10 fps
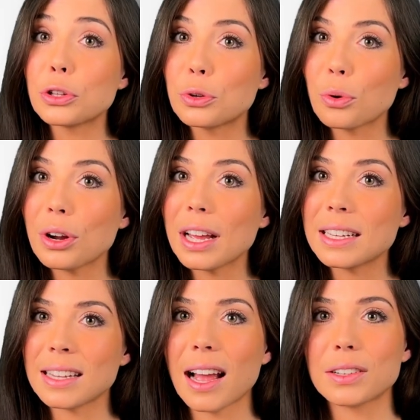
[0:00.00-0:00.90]
your
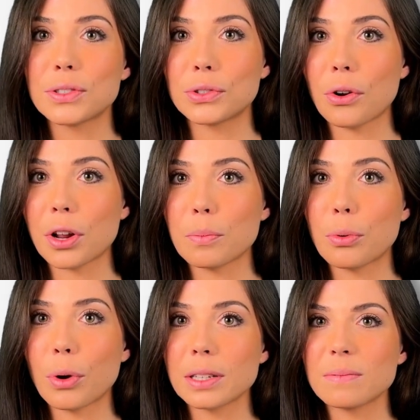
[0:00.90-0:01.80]
exact starting
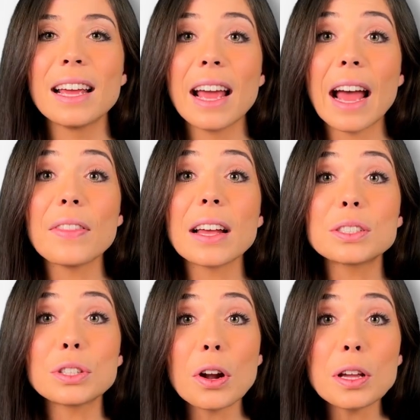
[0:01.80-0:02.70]
point. And that
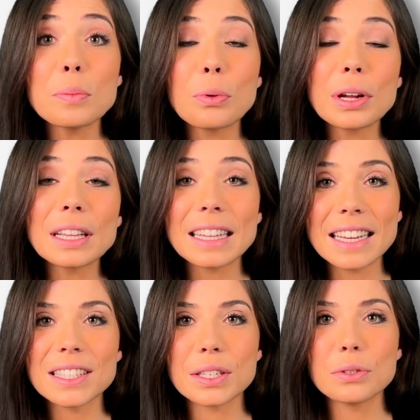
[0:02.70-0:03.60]
starting point links